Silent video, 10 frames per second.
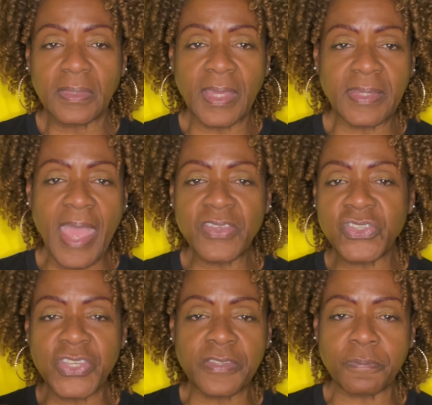And
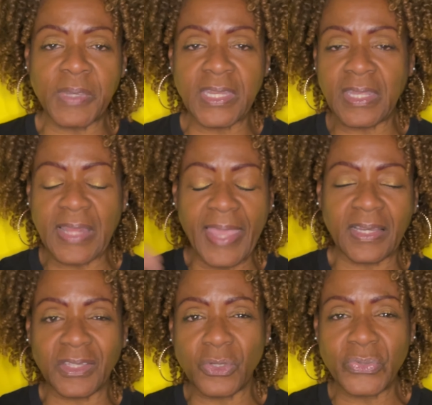that's just meaning like
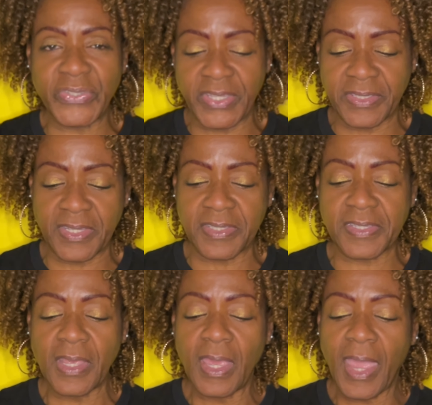a loose
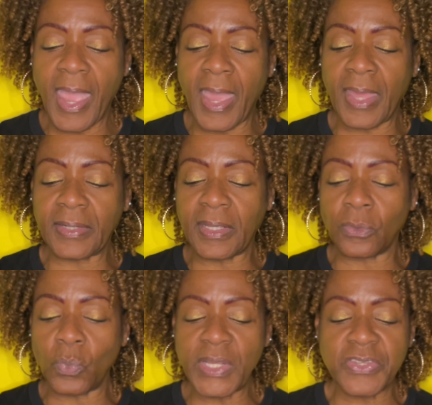sentence, and
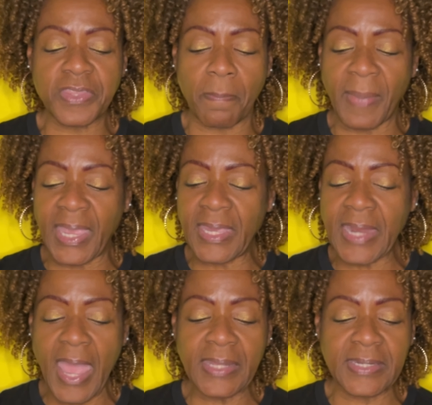in which the main
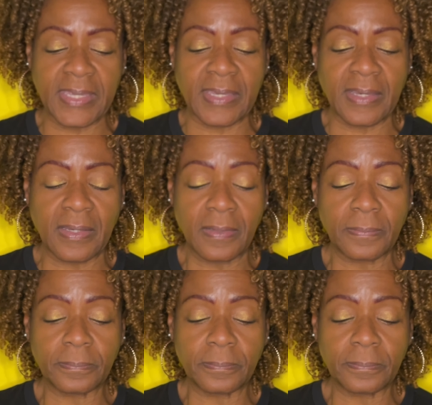idea,